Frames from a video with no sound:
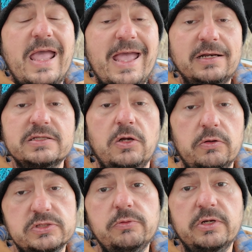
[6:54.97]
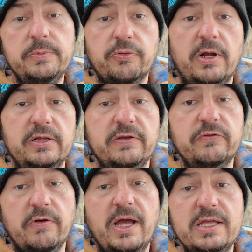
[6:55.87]
And it's also a good product to
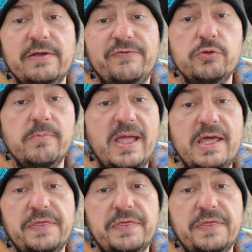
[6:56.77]
try if you may